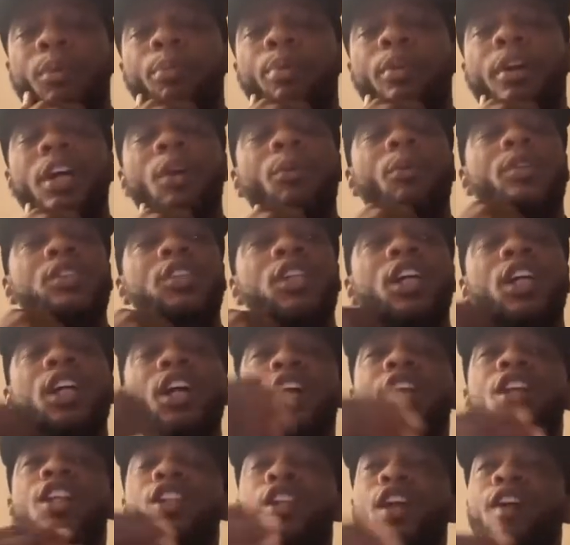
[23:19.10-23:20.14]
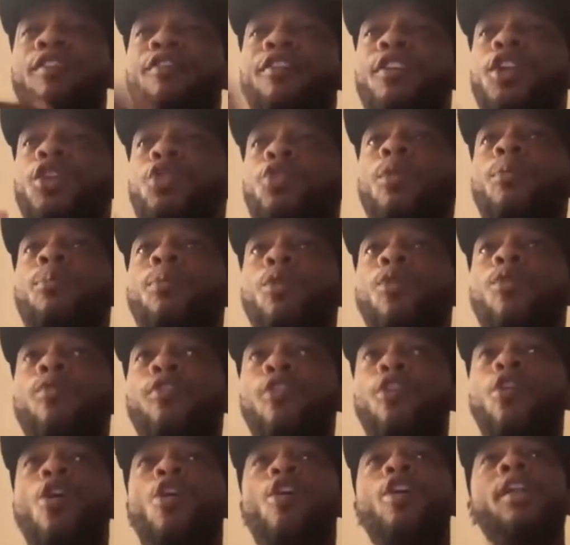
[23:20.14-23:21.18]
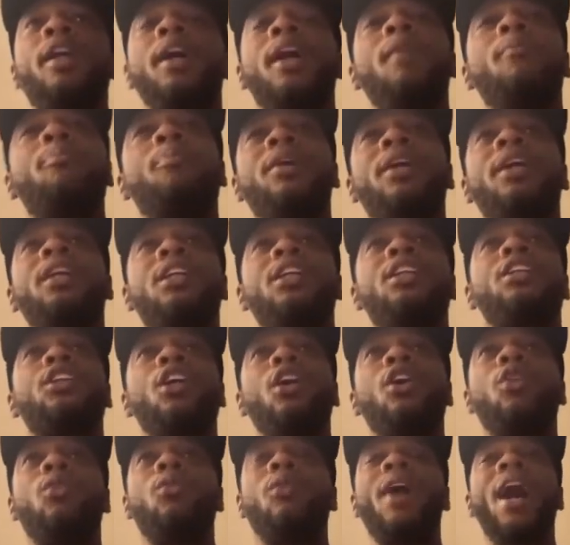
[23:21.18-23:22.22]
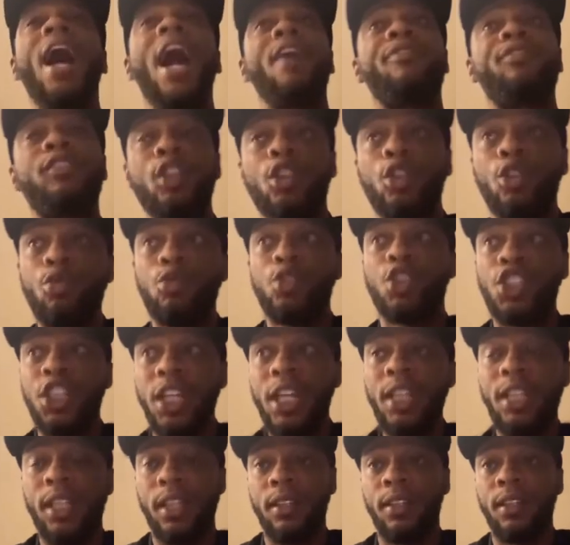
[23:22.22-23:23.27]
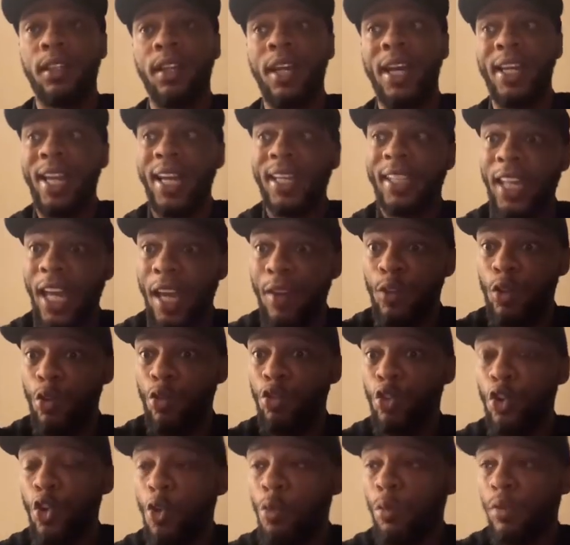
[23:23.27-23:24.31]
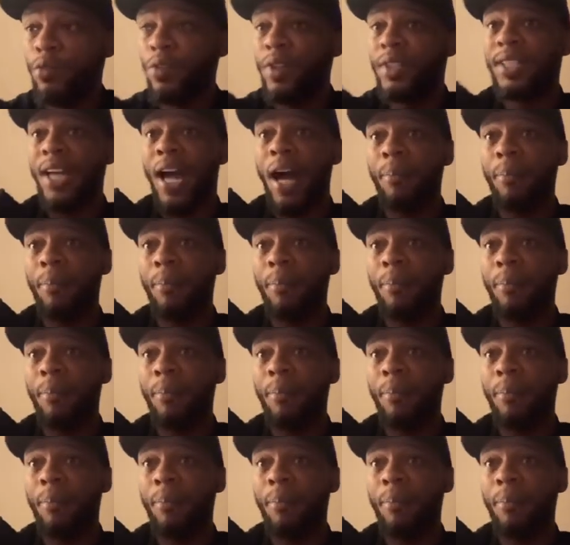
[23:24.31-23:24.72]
But it wasn't good enough for you to move on and be an adult after you cheated. And I gave you numerous